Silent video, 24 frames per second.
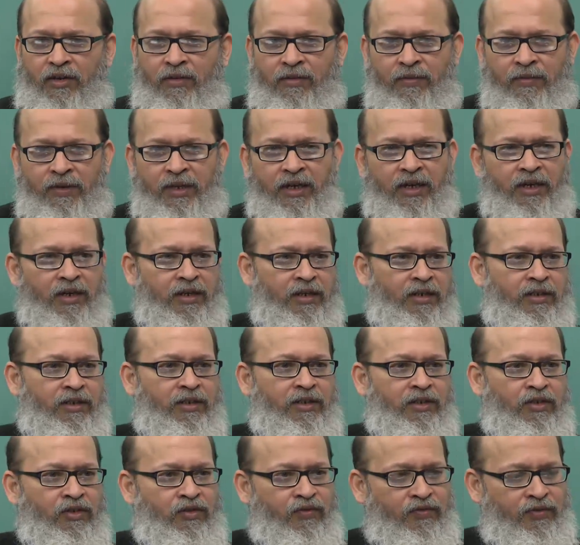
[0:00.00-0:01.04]
or we are in a
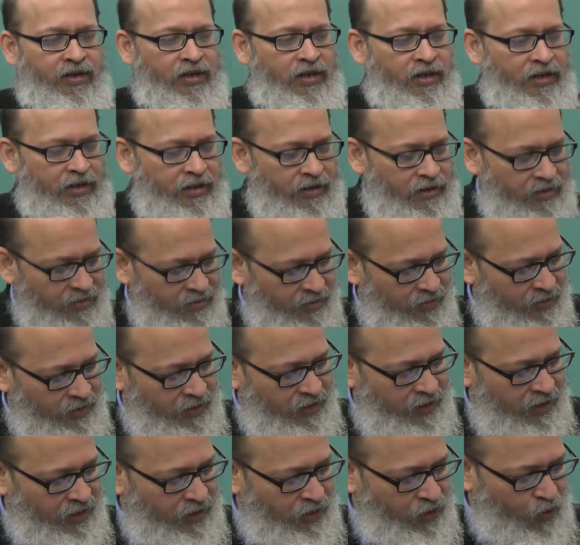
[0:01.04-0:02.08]
schizophrenic
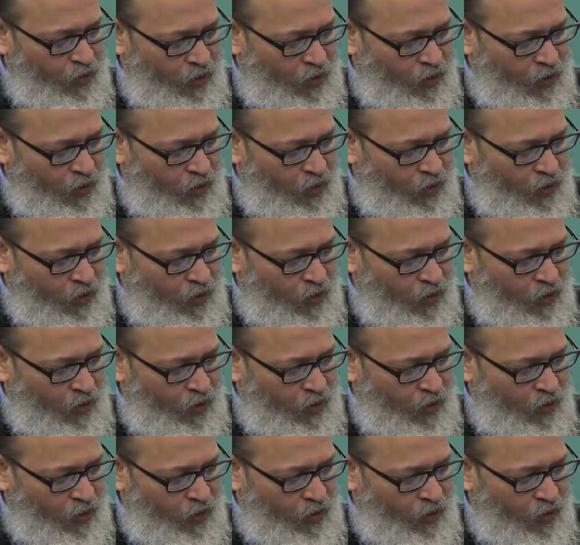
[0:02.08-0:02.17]
state.